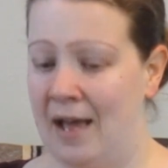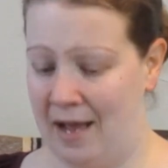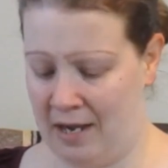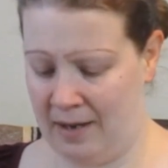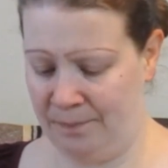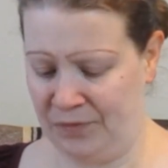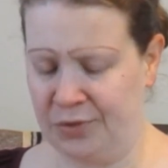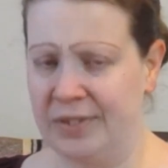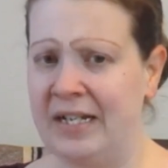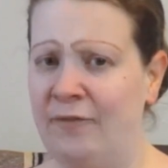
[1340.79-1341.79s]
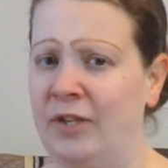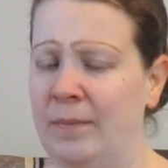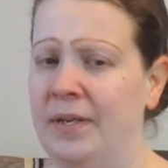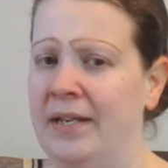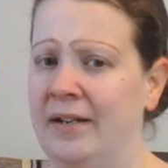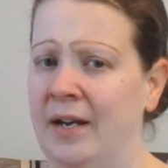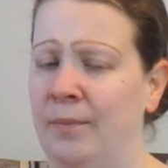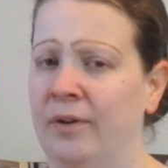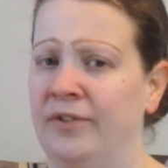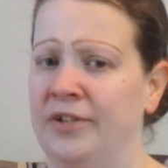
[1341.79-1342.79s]
Um, so it's definitely been a
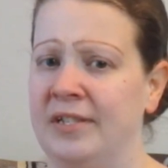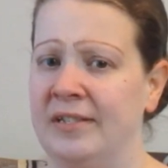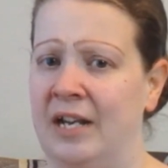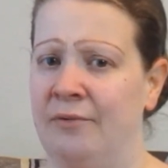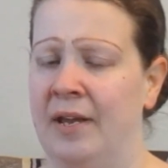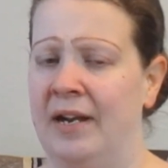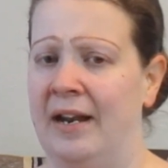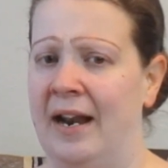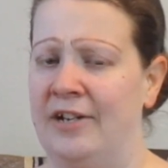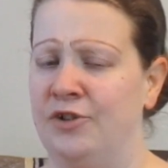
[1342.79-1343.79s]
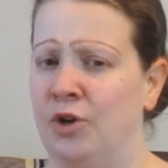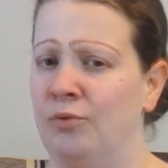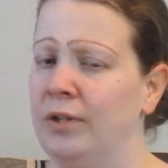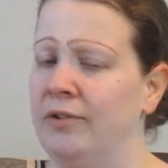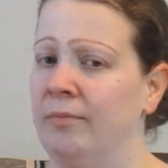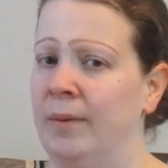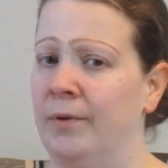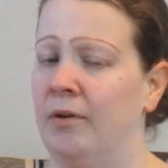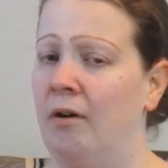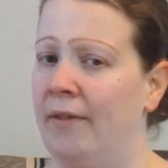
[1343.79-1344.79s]
number of years since I read it, and I don't really
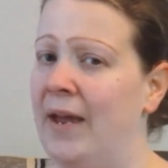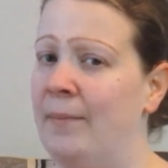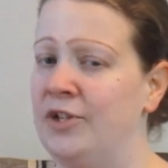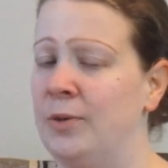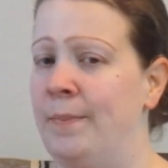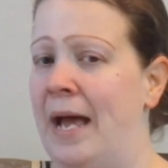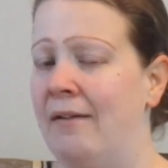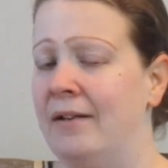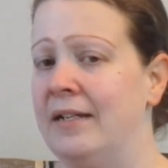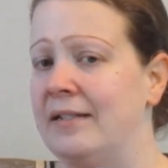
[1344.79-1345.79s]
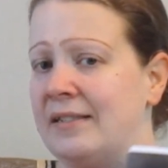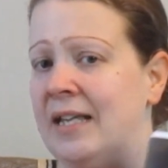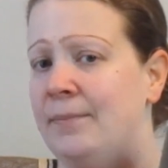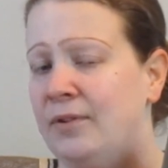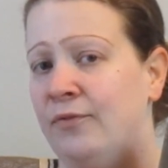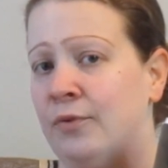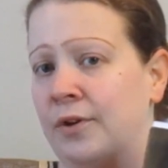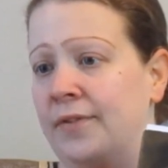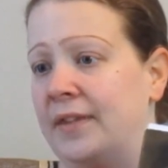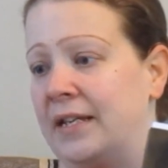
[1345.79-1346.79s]
remember all that much about it except
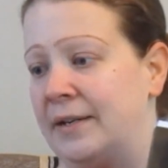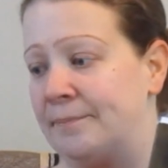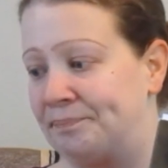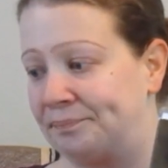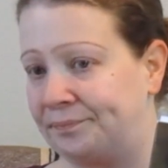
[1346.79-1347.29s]
for the